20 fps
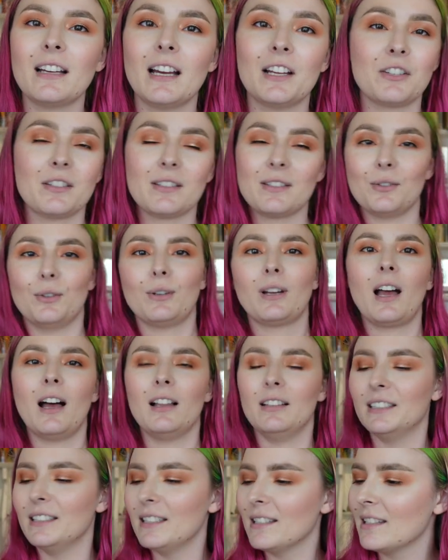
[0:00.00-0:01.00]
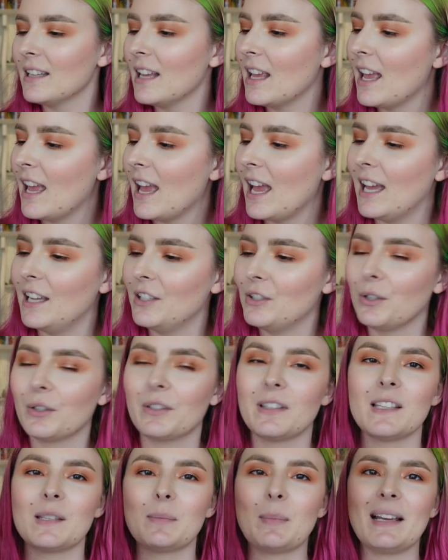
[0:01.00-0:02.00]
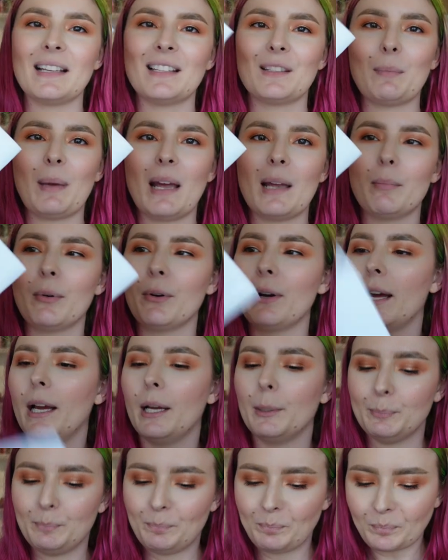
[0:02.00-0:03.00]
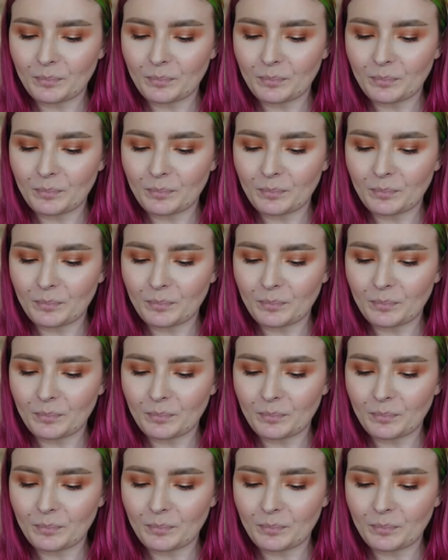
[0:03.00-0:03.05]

I just saw colors and took this piece of paper out.